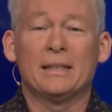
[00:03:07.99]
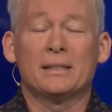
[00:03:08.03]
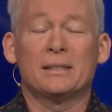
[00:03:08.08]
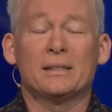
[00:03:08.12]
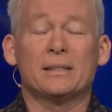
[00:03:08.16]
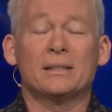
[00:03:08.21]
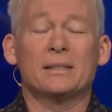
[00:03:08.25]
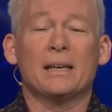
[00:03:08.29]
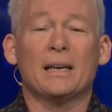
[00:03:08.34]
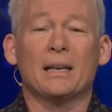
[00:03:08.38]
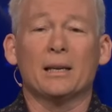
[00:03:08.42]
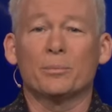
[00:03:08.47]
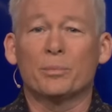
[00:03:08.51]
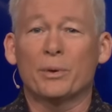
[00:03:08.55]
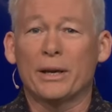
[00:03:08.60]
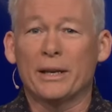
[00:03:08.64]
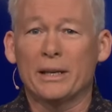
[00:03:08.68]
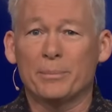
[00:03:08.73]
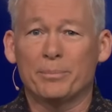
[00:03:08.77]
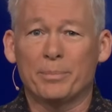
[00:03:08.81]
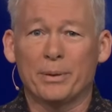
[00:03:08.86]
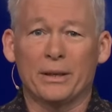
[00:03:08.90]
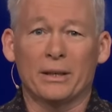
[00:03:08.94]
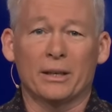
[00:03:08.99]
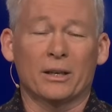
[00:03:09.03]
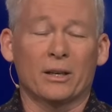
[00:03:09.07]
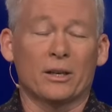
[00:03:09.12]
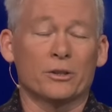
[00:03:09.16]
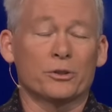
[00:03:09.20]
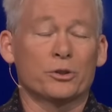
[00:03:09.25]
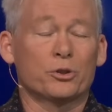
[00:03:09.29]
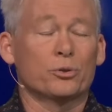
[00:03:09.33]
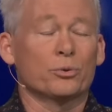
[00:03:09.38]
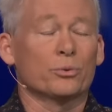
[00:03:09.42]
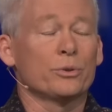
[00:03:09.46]
Celebrating
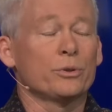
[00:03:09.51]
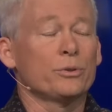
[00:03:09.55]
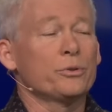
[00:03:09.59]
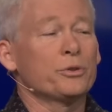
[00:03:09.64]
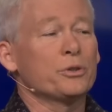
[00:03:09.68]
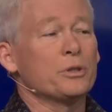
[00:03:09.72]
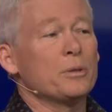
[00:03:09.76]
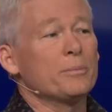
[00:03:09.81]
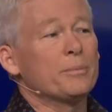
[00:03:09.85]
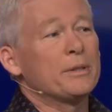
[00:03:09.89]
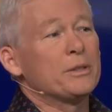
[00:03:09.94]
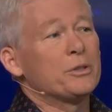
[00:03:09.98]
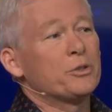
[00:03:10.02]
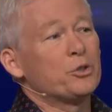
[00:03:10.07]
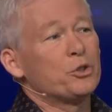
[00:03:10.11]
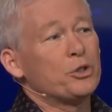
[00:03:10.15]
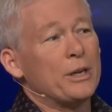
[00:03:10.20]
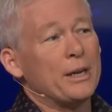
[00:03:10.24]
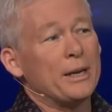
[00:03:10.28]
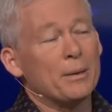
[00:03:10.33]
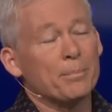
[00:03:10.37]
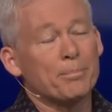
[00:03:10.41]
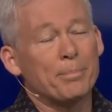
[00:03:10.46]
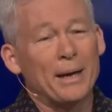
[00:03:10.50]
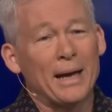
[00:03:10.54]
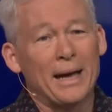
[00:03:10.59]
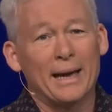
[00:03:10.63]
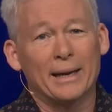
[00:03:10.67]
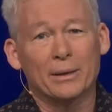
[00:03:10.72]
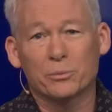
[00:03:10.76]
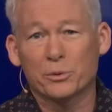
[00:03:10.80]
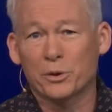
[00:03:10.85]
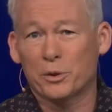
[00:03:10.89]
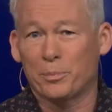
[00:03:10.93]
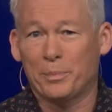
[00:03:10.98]
Pentecost. Jerusalem is
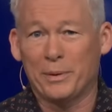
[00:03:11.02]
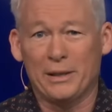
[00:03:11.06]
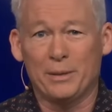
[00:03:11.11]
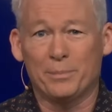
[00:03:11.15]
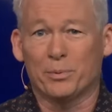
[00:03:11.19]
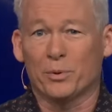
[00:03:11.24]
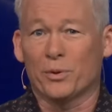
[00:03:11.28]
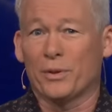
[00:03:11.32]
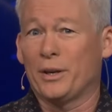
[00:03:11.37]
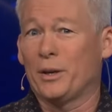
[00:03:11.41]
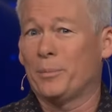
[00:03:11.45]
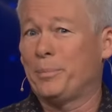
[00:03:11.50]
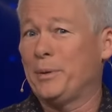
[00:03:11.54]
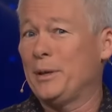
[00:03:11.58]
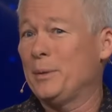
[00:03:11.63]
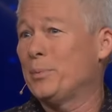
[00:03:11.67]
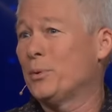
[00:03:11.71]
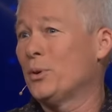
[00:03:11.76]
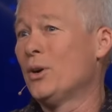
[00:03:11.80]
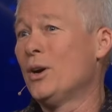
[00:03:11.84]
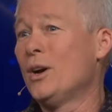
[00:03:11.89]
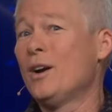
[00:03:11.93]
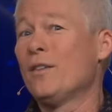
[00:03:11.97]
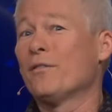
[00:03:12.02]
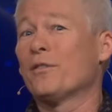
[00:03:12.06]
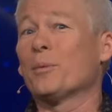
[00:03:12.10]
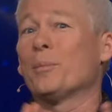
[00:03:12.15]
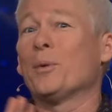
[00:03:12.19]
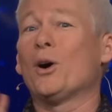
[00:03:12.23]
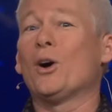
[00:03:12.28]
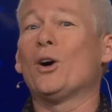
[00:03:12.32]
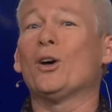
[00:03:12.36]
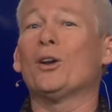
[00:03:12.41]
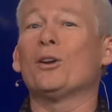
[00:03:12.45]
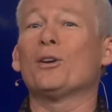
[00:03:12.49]
jam-packed with people. There are people
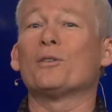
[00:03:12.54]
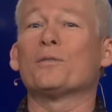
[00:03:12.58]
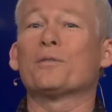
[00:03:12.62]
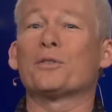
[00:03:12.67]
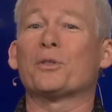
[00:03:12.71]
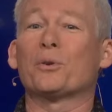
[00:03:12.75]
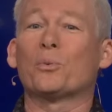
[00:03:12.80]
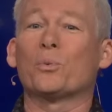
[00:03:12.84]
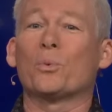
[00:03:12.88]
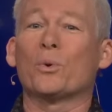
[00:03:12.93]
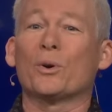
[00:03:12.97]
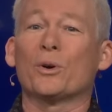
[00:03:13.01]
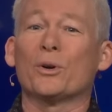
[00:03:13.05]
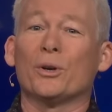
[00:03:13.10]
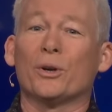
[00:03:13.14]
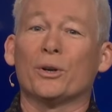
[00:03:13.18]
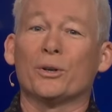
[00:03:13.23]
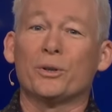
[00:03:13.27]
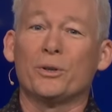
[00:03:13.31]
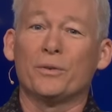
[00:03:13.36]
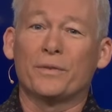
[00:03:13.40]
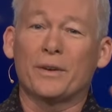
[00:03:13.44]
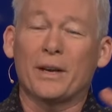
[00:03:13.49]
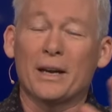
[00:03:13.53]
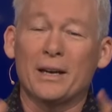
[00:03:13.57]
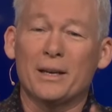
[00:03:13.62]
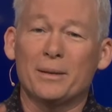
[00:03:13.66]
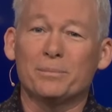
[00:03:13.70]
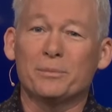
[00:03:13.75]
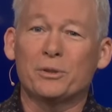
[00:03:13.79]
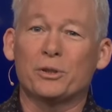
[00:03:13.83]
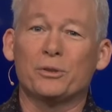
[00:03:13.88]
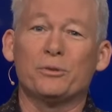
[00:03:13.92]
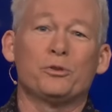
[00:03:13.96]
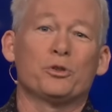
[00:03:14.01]
from all over the world who've
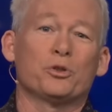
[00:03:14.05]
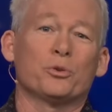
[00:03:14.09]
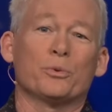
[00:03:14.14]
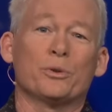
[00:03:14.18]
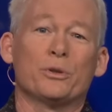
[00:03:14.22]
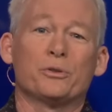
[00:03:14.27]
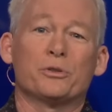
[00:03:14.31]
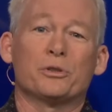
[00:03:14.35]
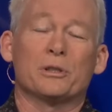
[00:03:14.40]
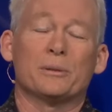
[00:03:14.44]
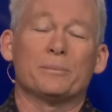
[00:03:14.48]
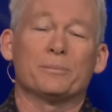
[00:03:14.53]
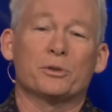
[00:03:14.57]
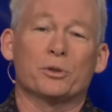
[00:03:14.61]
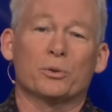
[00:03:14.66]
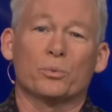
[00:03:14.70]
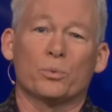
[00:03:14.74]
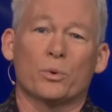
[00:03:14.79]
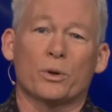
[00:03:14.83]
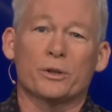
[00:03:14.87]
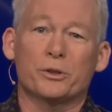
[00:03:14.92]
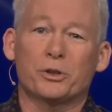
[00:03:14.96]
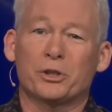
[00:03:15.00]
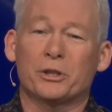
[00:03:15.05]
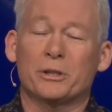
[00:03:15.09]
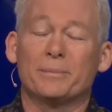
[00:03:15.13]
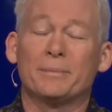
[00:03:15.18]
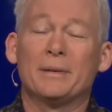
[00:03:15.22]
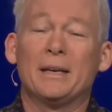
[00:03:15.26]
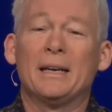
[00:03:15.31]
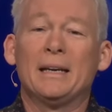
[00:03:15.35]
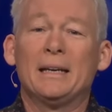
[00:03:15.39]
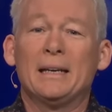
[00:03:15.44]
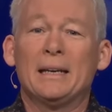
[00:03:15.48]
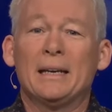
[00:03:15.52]
come to Jerusalem to worship,
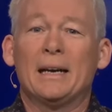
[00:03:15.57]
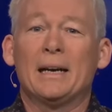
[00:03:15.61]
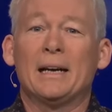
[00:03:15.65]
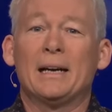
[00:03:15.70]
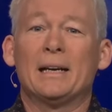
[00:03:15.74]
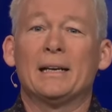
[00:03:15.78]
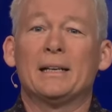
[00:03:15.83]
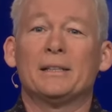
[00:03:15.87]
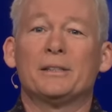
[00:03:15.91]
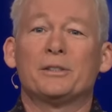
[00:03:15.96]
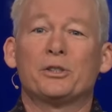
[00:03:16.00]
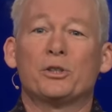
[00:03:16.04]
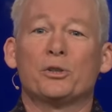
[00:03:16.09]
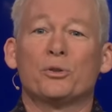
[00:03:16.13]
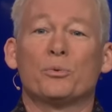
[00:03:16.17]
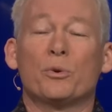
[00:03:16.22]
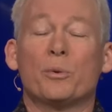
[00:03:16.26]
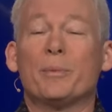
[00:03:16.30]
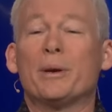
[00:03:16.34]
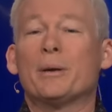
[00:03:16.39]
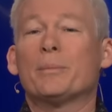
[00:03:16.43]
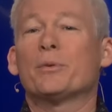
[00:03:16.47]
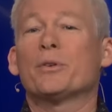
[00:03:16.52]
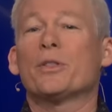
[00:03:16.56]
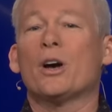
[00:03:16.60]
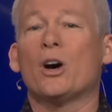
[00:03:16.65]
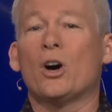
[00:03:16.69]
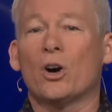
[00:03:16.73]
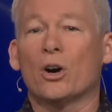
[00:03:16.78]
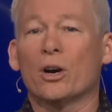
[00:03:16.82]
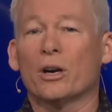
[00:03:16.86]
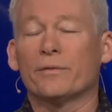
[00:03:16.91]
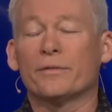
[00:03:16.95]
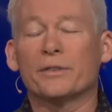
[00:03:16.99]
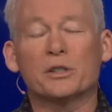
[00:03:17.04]
to remember the
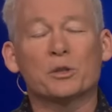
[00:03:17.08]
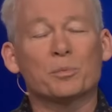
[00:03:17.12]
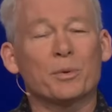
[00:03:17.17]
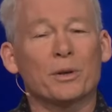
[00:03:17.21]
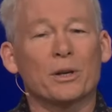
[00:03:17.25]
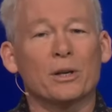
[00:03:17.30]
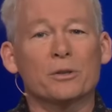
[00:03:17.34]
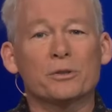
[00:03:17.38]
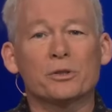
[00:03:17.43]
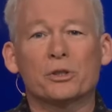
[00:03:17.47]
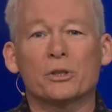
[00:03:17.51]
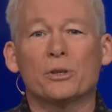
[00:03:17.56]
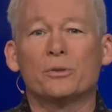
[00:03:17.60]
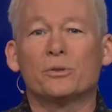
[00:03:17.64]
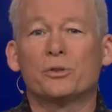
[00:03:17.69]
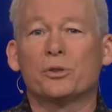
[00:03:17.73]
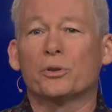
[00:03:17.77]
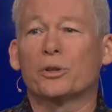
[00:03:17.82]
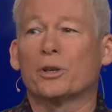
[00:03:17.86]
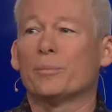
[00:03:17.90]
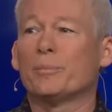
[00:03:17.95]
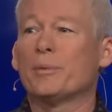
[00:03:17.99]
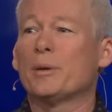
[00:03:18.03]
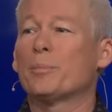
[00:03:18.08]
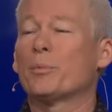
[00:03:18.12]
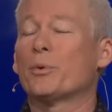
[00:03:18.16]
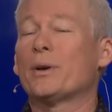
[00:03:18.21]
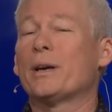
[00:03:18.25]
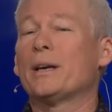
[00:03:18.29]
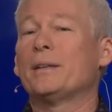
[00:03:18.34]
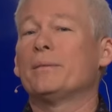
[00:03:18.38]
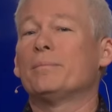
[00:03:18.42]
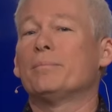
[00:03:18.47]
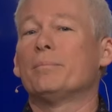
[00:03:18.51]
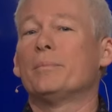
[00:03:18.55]
harvest, but also to
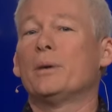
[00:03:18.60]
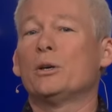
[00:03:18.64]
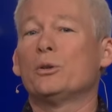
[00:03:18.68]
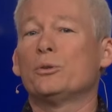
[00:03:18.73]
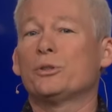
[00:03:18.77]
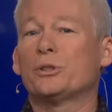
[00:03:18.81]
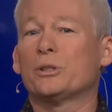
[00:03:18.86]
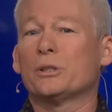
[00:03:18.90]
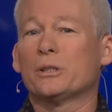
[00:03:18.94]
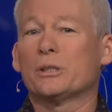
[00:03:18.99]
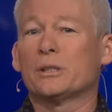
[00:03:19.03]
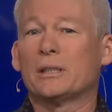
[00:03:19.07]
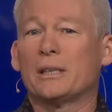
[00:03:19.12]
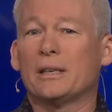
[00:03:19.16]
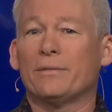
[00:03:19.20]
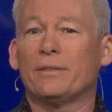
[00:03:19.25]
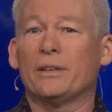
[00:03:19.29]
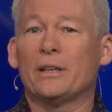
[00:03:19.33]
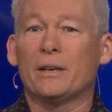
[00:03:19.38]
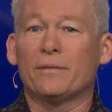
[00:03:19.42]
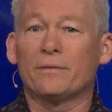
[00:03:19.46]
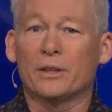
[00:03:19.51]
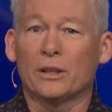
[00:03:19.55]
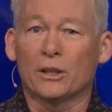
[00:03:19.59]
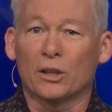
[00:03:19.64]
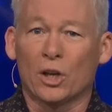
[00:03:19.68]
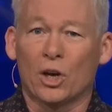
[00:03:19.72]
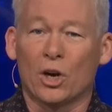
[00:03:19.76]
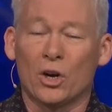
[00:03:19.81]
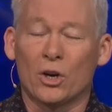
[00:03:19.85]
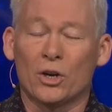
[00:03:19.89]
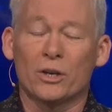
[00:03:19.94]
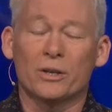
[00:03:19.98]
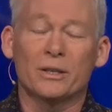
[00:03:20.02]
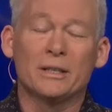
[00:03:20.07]
commemorate Moses' giving of the
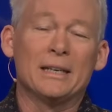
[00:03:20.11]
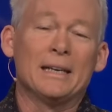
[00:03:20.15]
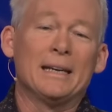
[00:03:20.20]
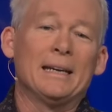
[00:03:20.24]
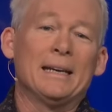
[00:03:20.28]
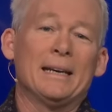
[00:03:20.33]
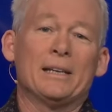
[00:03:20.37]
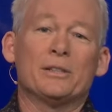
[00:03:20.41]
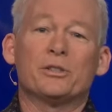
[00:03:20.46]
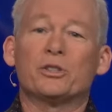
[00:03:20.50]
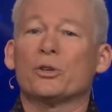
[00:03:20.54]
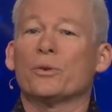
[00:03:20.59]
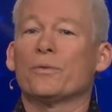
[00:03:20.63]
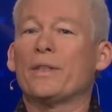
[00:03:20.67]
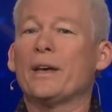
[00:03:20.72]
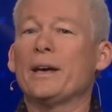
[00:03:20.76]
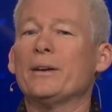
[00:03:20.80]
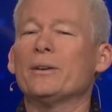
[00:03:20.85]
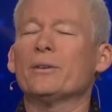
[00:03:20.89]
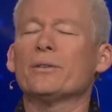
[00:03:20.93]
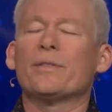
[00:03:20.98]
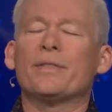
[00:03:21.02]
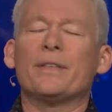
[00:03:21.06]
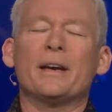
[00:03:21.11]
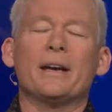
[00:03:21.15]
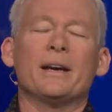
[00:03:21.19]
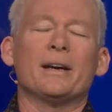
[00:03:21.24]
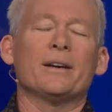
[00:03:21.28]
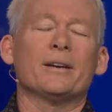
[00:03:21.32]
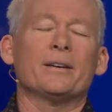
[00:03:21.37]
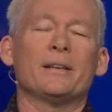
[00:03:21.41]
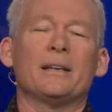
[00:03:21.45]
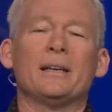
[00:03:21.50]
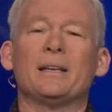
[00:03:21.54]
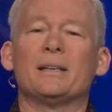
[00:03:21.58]
law. And so they are
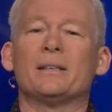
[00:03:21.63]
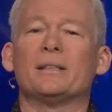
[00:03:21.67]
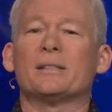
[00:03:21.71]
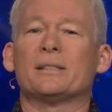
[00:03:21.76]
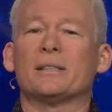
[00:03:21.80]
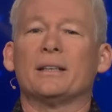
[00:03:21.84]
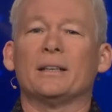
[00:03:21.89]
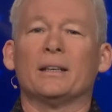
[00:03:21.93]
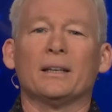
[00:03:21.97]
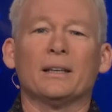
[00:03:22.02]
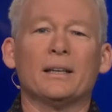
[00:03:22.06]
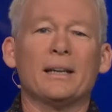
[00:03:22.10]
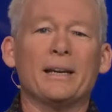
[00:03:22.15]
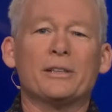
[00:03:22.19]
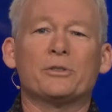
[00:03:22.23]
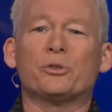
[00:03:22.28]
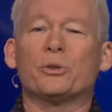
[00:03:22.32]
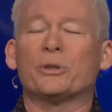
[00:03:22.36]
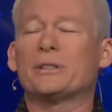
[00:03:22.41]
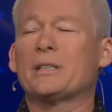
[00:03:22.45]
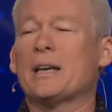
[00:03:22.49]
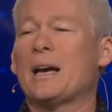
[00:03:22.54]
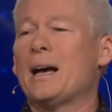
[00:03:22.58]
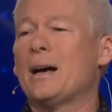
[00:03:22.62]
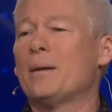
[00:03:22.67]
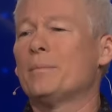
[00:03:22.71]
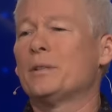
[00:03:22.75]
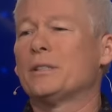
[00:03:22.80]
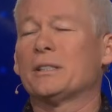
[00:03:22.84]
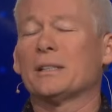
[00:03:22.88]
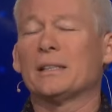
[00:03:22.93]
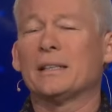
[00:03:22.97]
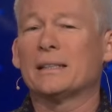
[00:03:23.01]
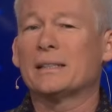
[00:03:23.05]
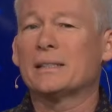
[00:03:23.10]
there. It is an electric time.
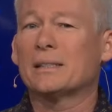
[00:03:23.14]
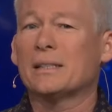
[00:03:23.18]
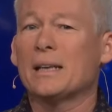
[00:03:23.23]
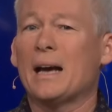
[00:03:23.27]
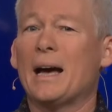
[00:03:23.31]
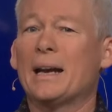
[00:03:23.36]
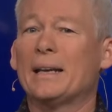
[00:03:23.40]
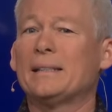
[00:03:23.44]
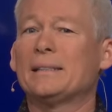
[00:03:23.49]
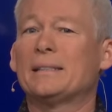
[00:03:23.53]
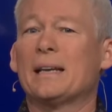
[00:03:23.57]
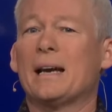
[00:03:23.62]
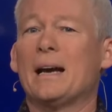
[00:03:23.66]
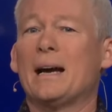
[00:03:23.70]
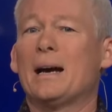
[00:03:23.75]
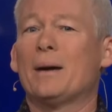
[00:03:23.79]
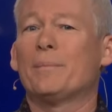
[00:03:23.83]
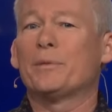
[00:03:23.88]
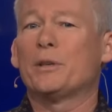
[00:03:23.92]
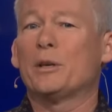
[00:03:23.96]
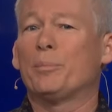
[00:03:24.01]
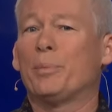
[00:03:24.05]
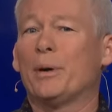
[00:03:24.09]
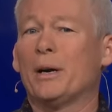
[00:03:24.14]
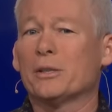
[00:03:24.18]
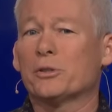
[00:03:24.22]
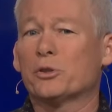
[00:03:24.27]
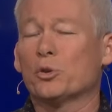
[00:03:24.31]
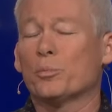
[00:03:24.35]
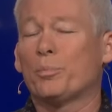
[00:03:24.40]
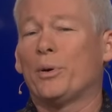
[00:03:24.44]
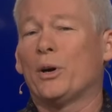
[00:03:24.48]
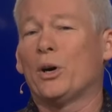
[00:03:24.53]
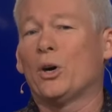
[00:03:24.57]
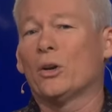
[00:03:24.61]
It's an exciting time. The
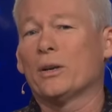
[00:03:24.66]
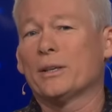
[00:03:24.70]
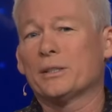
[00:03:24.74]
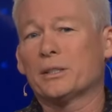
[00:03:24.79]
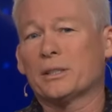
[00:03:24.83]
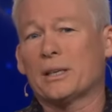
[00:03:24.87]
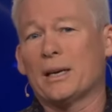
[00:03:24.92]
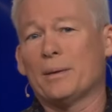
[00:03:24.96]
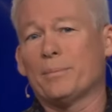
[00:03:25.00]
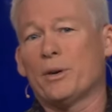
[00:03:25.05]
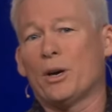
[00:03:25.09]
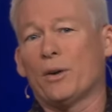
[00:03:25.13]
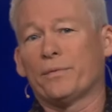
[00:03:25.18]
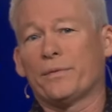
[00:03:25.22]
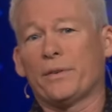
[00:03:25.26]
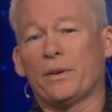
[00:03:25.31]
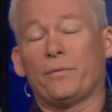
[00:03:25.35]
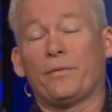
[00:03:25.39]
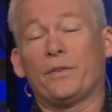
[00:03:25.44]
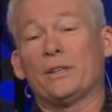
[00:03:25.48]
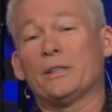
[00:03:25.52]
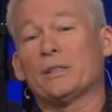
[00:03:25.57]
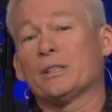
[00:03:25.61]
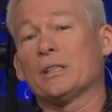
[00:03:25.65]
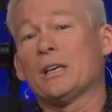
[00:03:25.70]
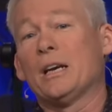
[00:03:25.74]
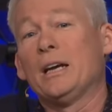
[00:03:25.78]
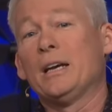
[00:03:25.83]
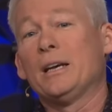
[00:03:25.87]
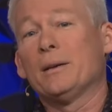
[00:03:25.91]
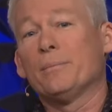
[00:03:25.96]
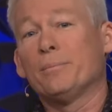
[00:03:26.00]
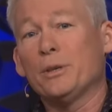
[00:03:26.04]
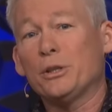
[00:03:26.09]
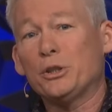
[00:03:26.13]
Apostle Paul has come off of his
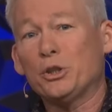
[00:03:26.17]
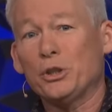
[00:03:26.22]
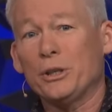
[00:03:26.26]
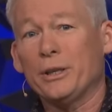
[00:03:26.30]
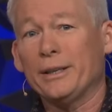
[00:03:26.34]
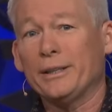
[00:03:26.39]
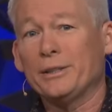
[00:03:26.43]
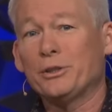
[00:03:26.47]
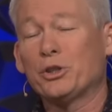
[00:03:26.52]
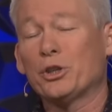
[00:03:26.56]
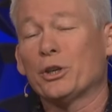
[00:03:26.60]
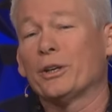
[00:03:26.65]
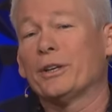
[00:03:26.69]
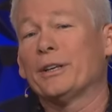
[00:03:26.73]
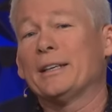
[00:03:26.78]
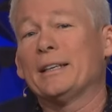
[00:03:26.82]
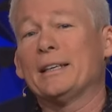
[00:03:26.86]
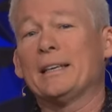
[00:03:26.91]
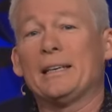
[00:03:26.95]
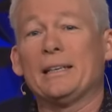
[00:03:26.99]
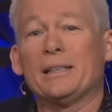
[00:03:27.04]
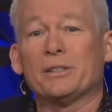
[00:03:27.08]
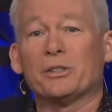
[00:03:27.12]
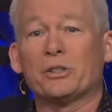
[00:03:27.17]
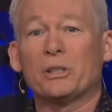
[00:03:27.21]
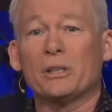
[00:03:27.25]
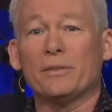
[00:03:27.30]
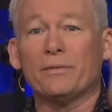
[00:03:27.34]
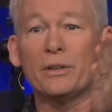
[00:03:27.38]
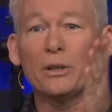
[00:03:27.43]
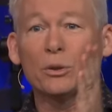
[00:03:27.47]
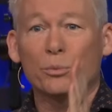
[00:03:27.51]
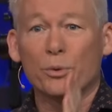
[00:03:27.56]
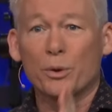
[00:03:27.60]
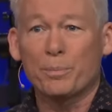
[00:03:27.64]
missionary journey. He has
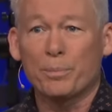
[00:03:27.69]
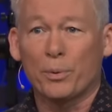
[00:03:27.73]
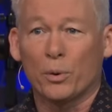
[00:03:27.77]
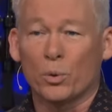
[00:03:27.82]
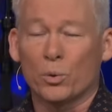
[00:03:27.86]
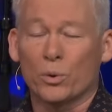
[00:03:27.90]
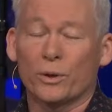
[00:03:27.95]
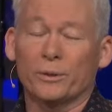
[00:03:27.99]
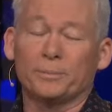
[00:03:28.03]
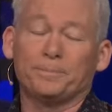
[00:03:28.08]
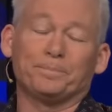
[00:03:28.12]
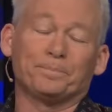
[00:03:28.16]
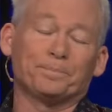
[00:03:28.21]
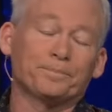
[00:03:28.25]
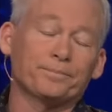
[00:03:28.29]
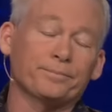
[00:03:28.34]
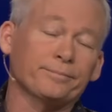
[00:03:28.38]
given a report